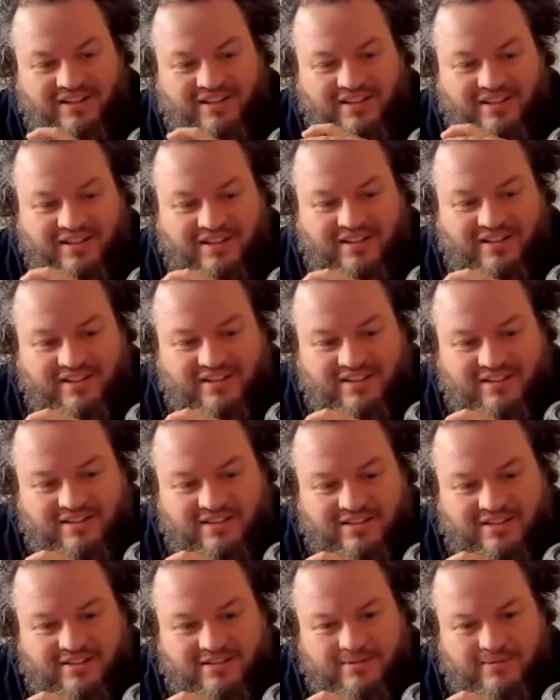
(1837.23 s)
as long as the risk
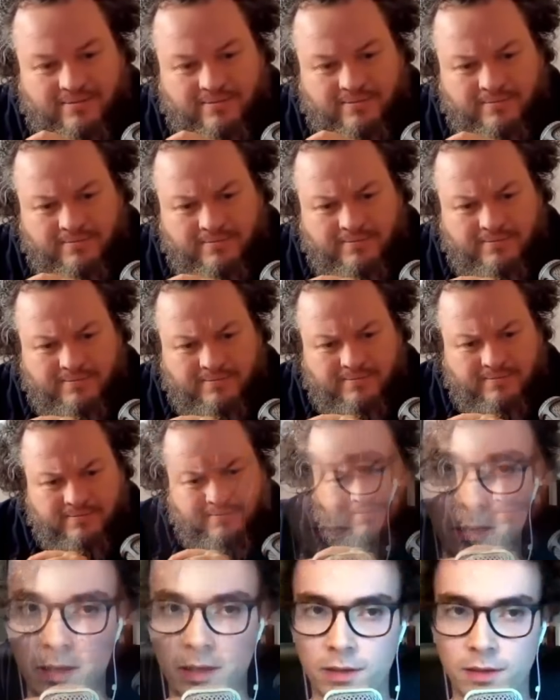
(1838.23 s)
is with other people
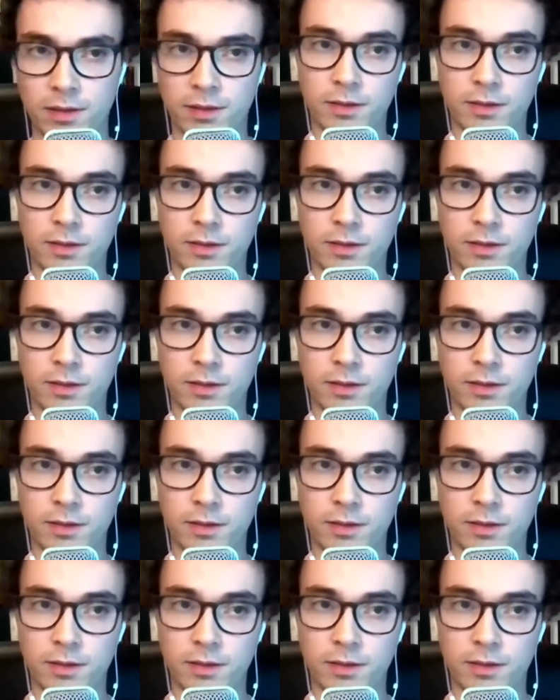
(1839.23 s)
as well,